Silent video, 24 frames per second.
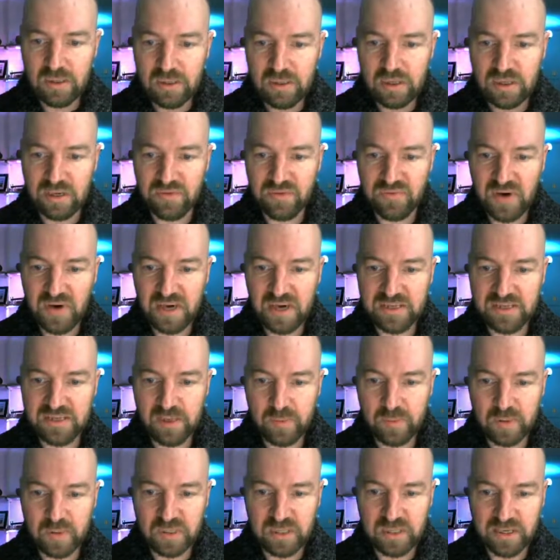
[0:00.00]
if I
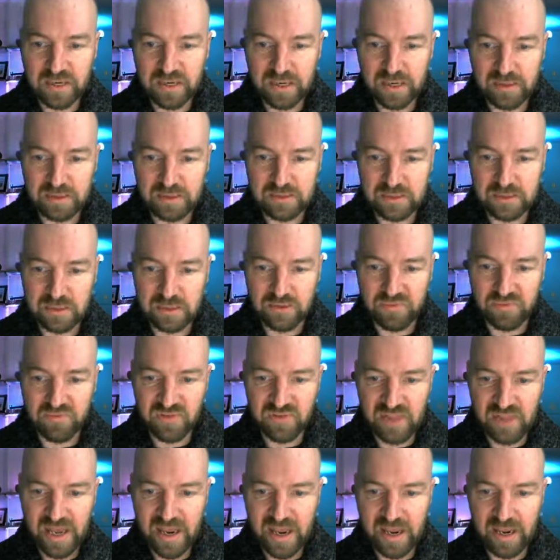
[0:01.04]
double click on this little
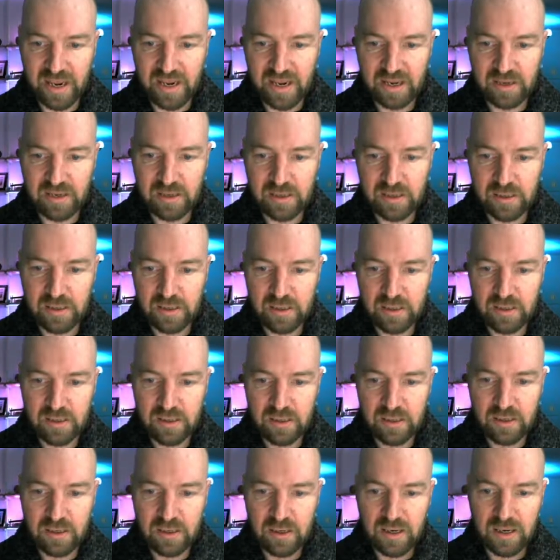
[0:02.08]
flag,
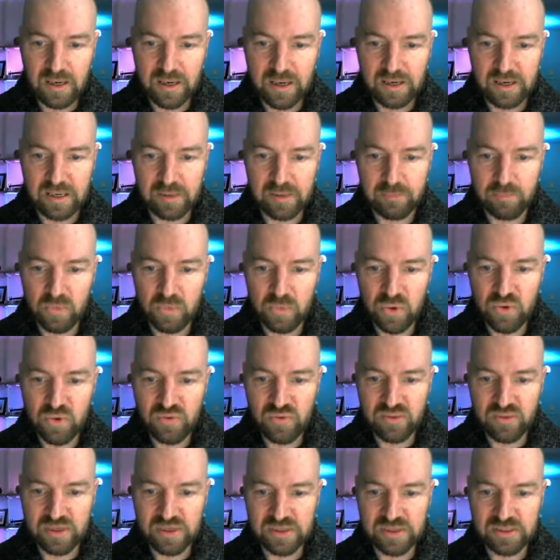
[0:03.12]
I can
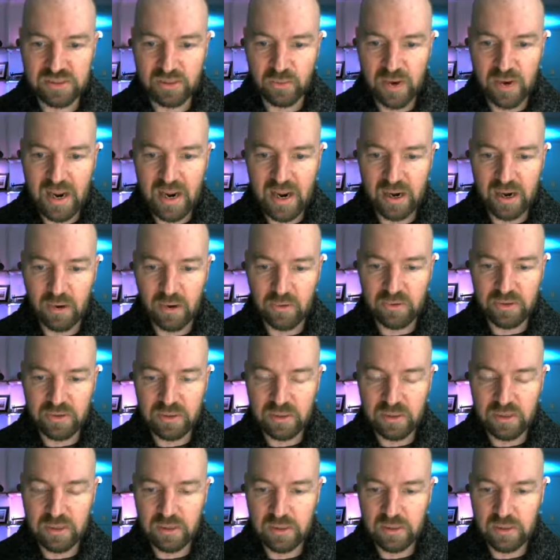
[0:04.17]
move this
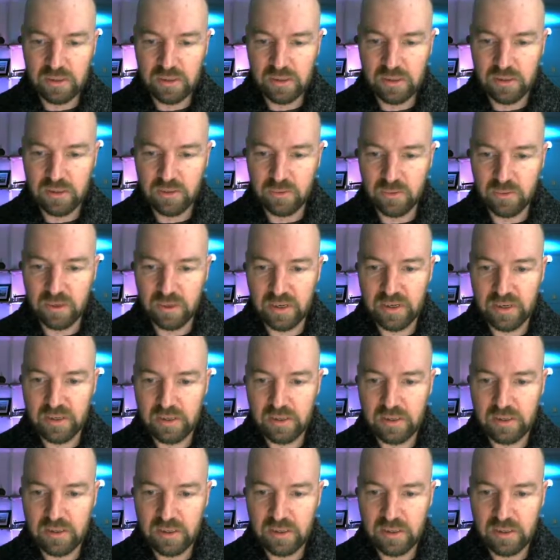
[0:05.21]
around, right?